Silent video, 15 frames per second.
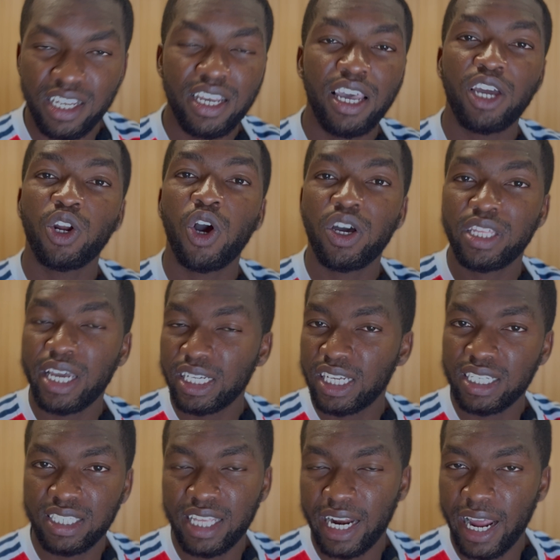And all the
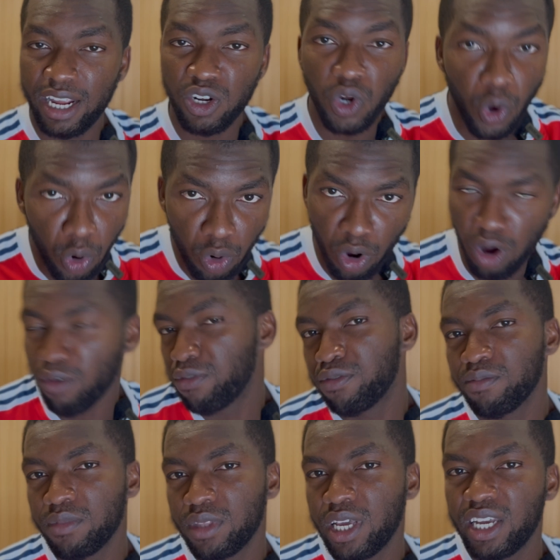agents that I know of,
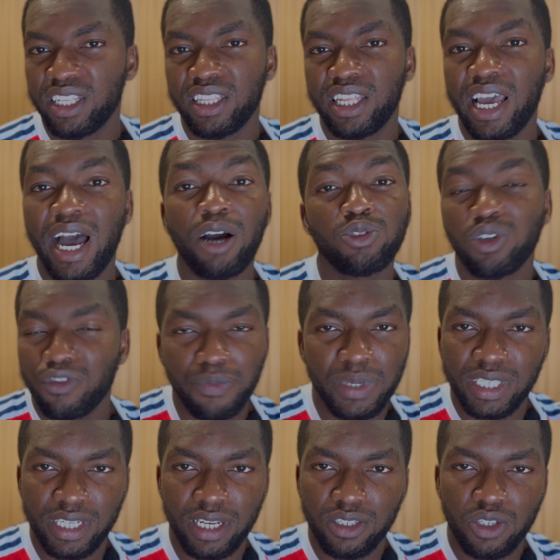they're out of business.